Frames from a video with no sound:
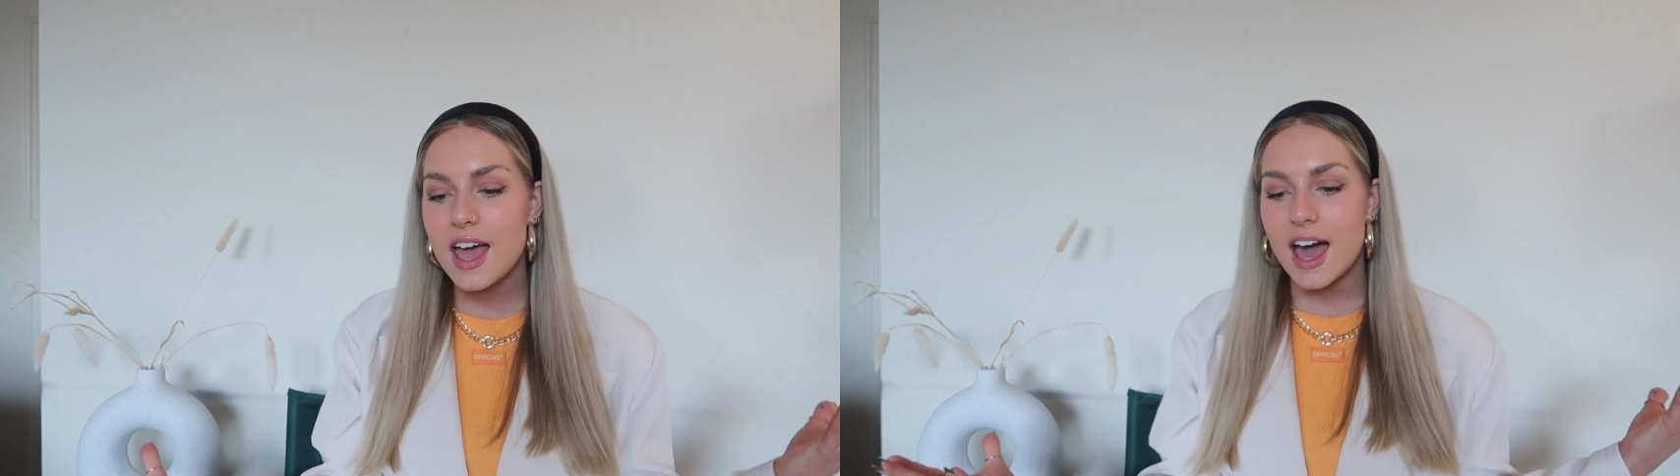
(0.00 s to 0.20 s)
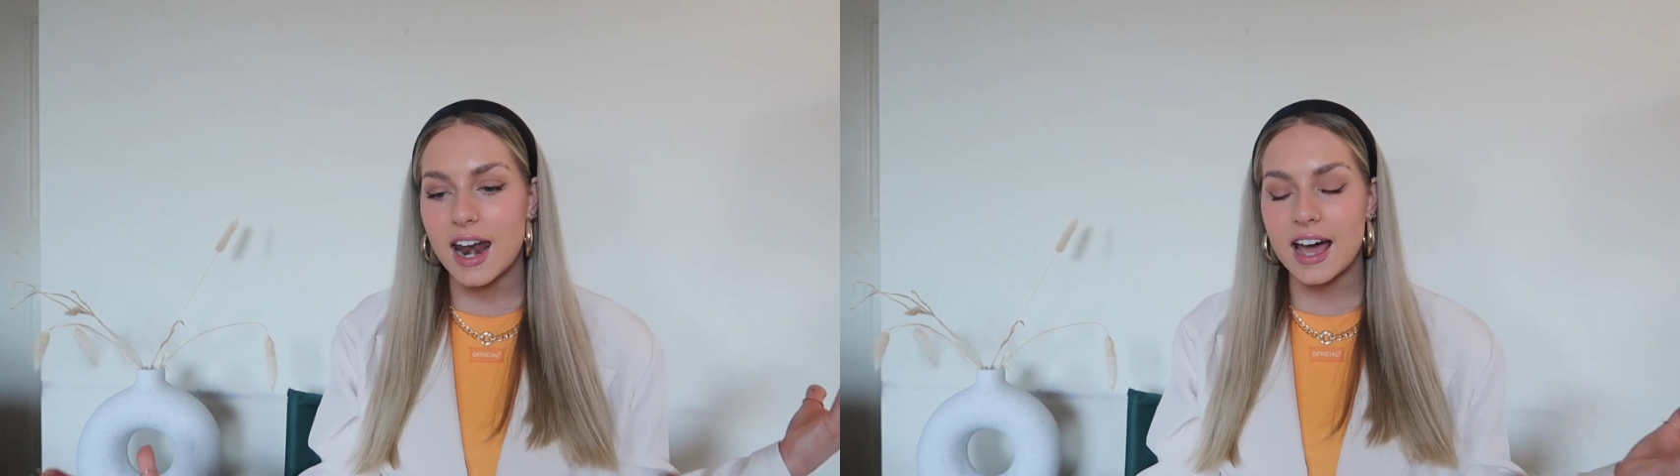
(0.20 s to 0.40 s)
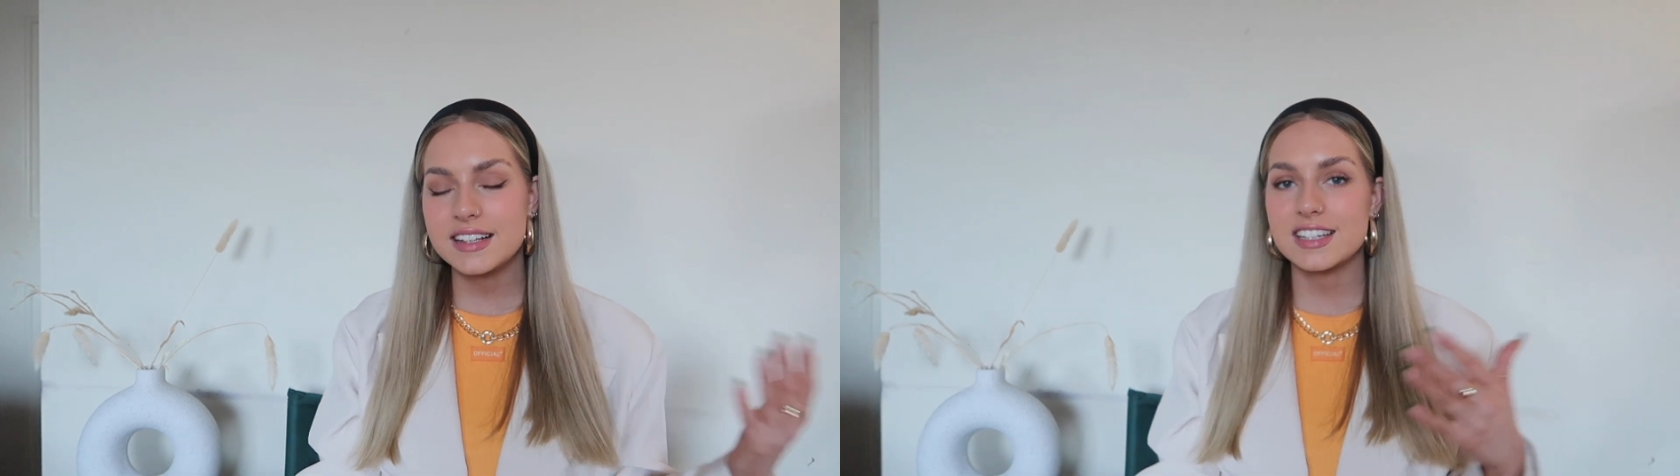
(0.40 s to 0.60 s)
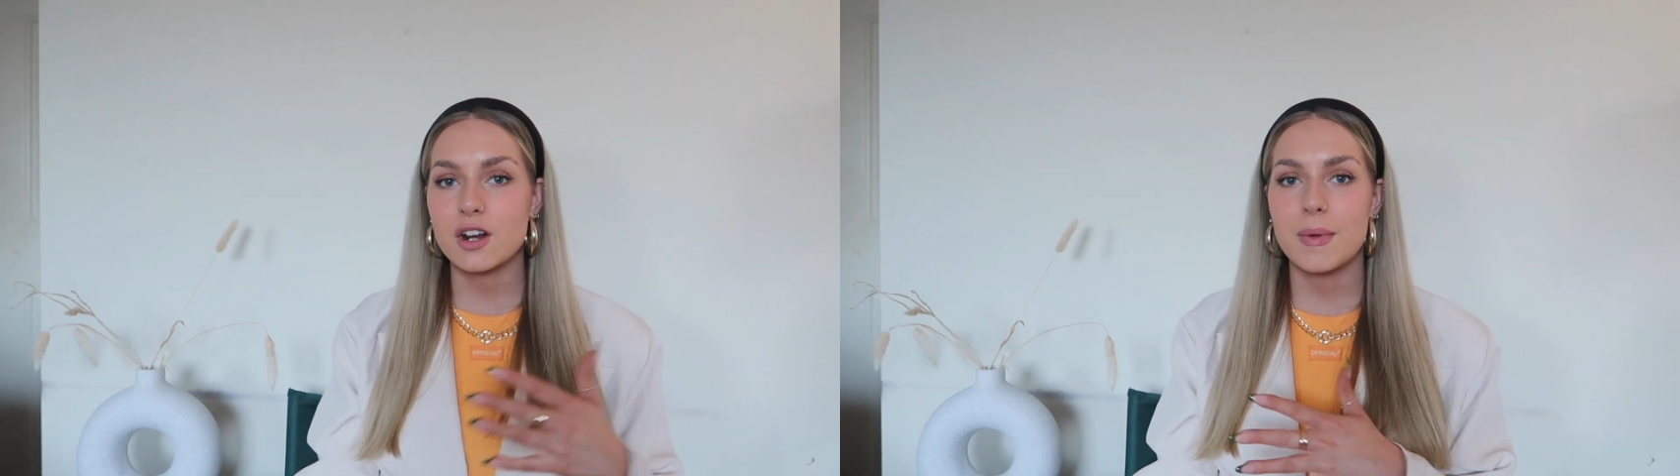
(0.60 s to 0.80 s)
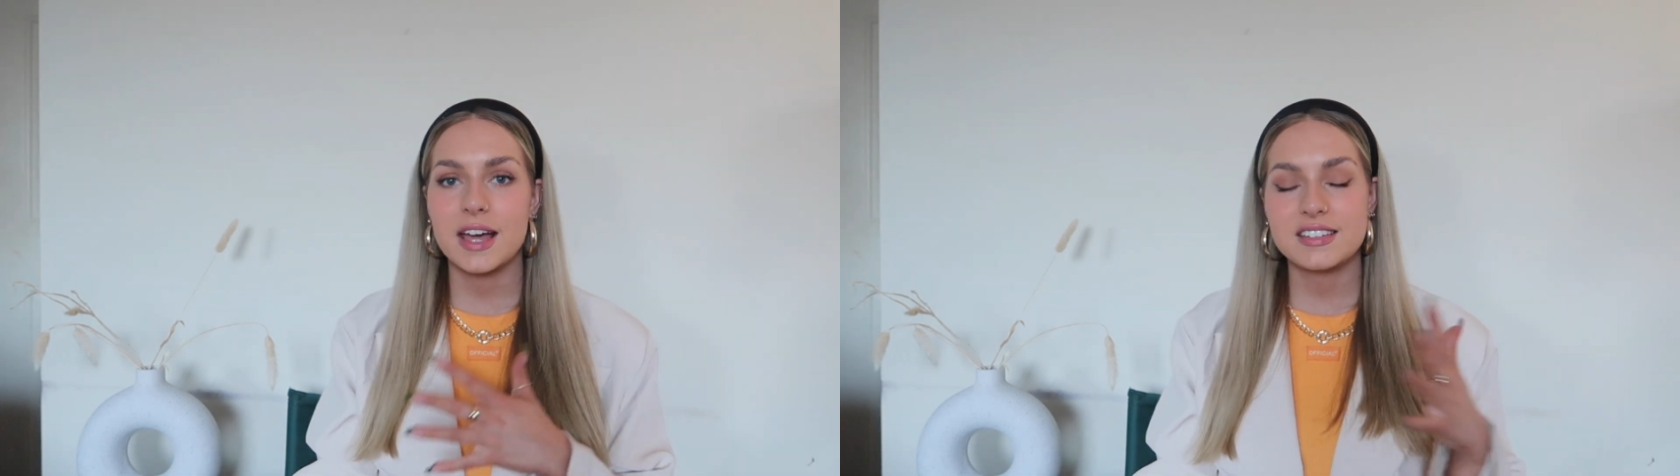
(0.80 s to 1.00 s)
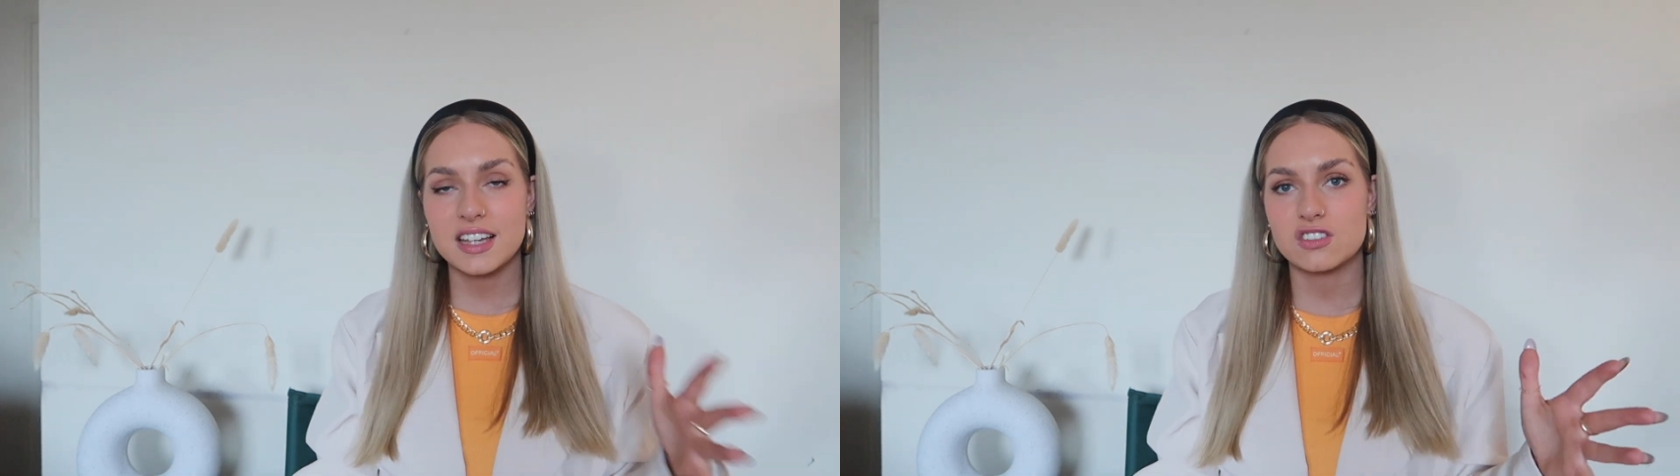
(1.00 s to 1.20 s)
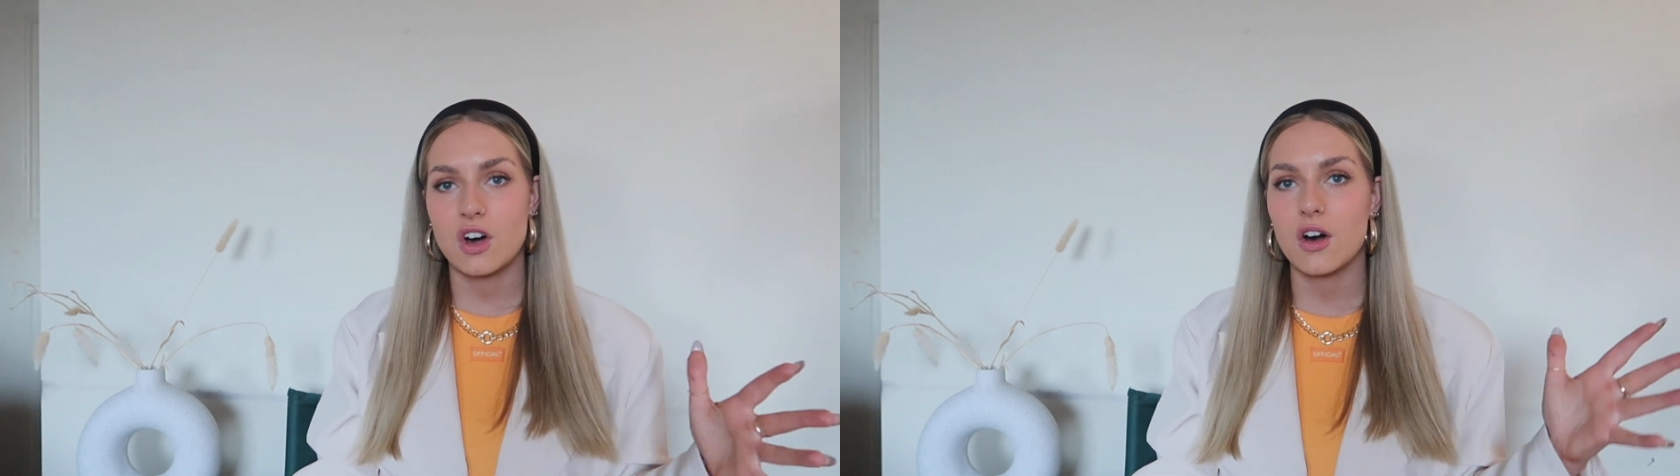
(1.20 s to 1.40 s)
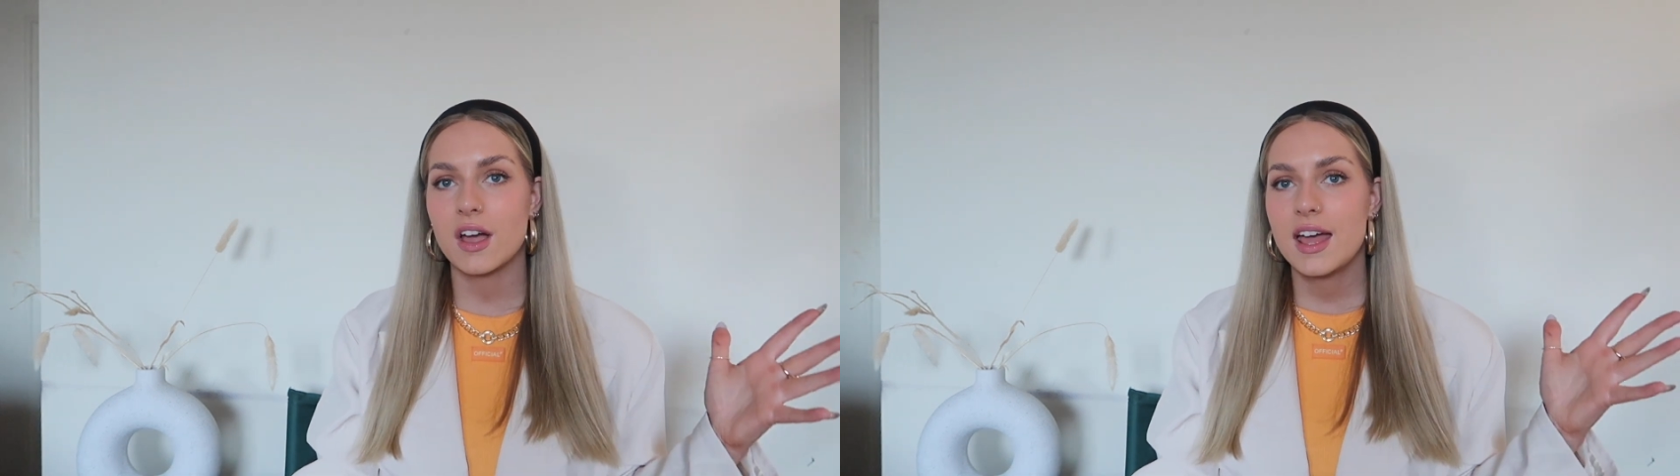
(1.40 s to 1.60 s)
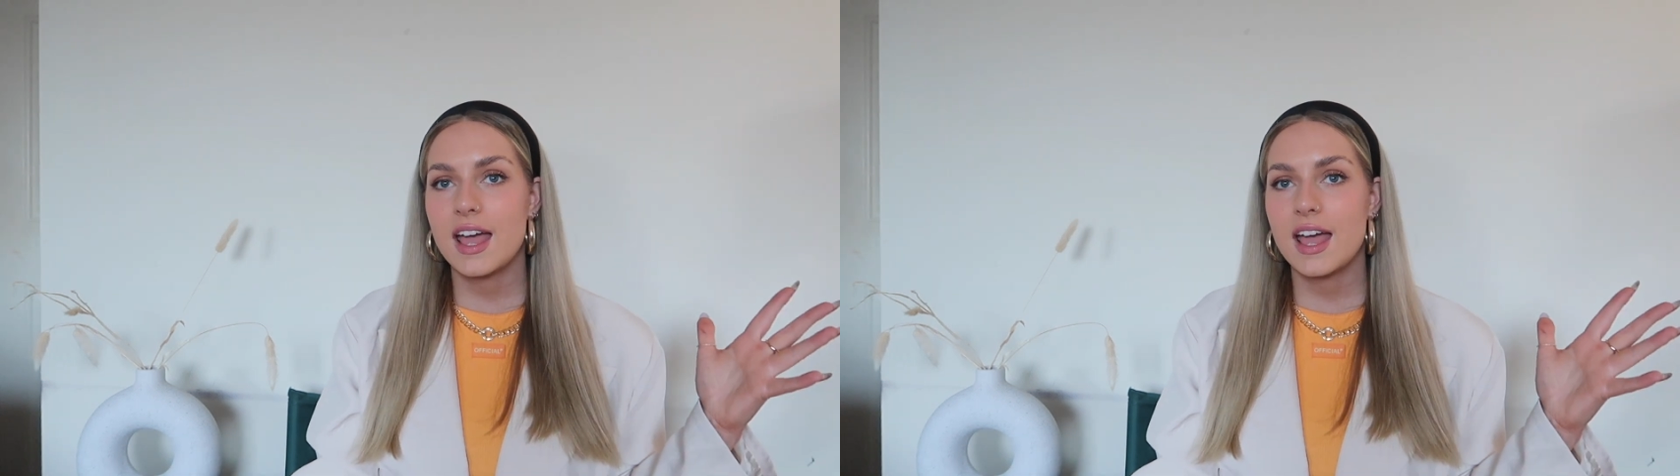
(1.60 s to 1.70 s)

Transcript: And I said on my TikTok,